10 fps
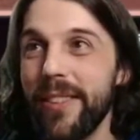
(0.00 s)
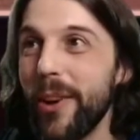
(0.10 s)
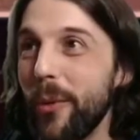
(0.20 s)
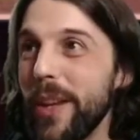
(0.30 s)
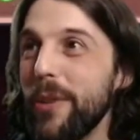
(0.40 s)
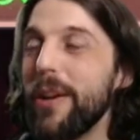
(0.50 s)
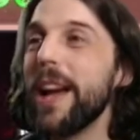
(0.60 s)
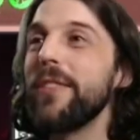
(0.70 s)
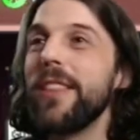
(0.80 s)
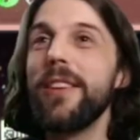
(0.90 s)
So we
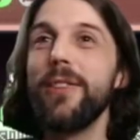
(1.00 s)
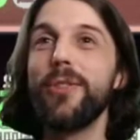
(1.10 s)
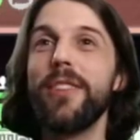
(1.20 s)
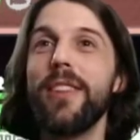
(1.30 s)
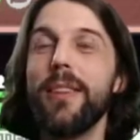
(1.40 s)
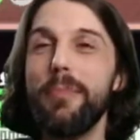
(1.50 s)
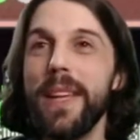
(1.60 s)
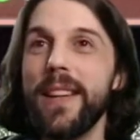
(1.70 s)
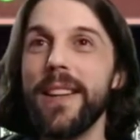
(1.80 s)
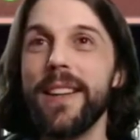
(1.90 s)
arrived at the new
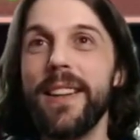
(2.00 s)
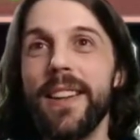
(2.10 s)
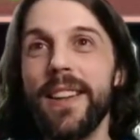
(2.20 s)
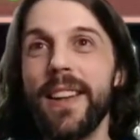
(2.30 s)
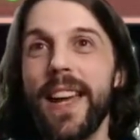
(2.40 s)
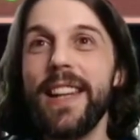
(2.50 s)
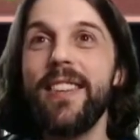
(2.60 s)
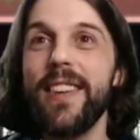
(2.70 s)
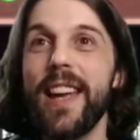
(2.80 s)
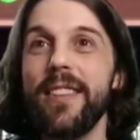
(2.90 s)
beacon, and it
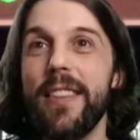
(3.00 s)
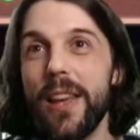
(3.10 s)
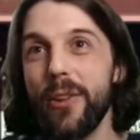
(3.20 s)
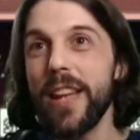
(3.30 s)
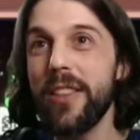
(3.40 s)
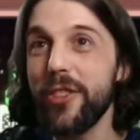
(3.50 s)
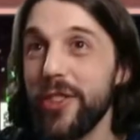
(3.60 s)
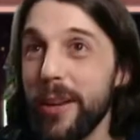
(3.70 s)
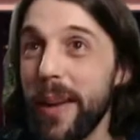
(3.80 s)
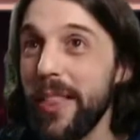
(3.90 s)
says, the only other
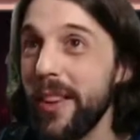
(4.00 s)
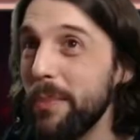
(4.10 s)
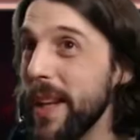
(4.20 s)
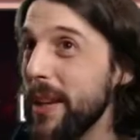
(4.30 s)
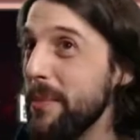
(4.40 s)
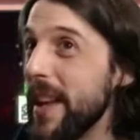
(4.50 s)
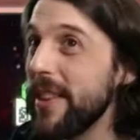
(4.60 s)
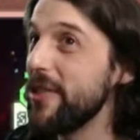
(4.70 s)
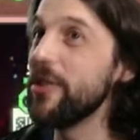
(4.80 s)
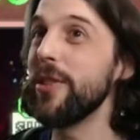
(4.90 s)
ship at this beacon
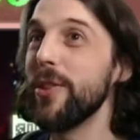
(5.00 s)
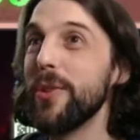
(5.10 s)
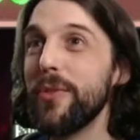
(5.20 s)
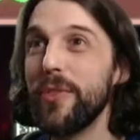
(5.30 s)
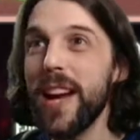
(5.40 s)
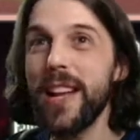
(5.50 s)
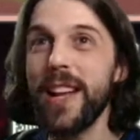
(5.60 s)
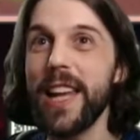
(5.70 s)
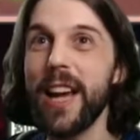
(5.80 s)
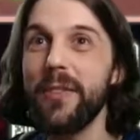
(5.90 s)
messages you.
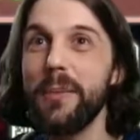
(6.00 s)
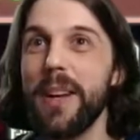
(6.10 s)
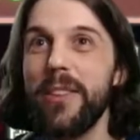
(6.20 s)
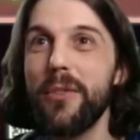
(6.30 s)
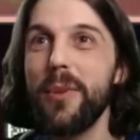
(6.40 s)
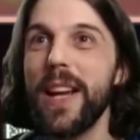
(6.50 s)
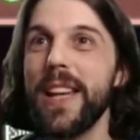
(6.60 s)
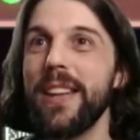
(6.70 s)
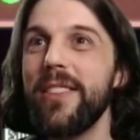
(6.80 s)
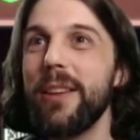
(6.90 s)
Finally, after months of
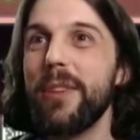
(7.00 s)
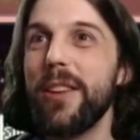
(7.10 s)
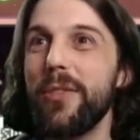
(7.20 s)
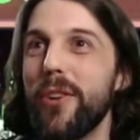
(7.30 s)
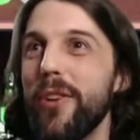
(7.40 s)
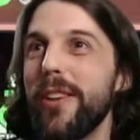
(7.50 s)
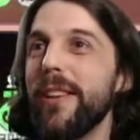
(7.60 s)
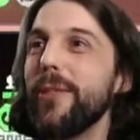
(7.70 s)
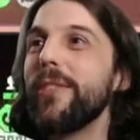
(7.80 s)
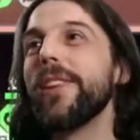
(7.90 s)
waiting, someone has
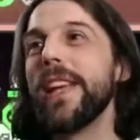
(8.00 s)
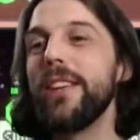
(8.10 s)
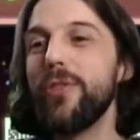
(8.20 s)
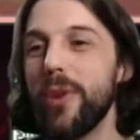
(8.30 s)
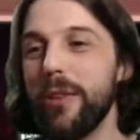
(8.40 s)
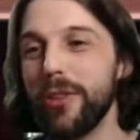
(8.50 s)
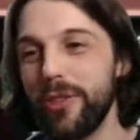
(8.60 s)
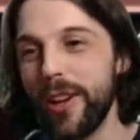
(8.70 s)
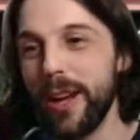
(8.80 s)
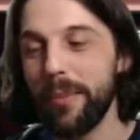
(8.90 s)
fallen into our
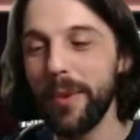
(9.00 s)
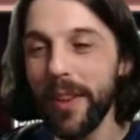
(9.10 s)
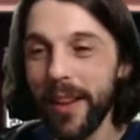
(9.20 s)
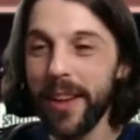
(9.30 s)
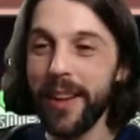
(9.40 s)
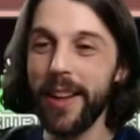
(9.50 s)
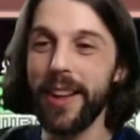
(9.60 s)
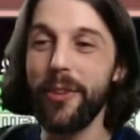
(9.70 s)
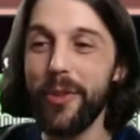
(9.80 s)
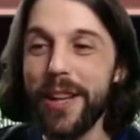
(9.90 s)
trap.
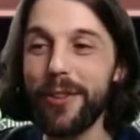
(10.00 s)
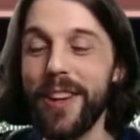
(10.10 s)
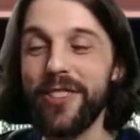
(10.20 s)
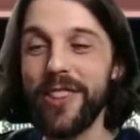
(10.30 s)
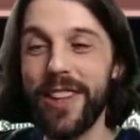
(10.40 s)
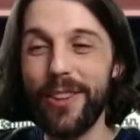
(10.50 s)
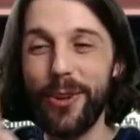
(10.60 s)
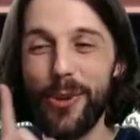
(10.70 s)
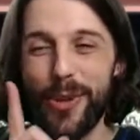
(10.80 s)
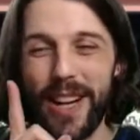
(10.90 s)
The real question is,
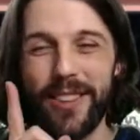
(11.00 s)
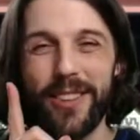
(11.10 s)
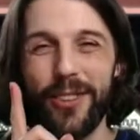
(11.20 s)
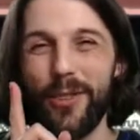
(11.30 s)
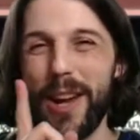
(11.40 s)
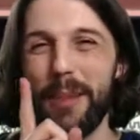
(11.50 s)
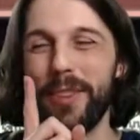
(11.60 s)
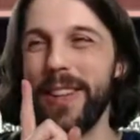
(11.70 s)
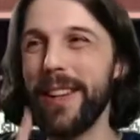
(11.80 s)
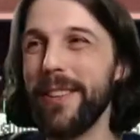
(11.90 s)
who got
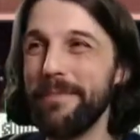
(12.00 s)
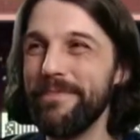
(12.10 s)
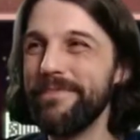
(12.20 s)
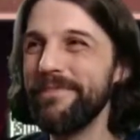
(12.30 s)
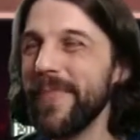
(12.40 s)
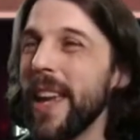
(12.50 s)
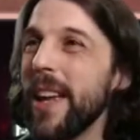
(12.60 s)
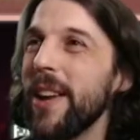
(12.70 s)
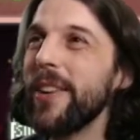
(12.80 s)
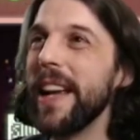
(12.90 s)
trapped here?
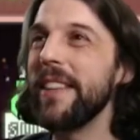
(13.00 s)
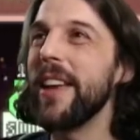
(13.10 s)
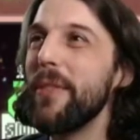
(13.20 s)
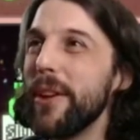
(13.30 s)
Okay, let's have a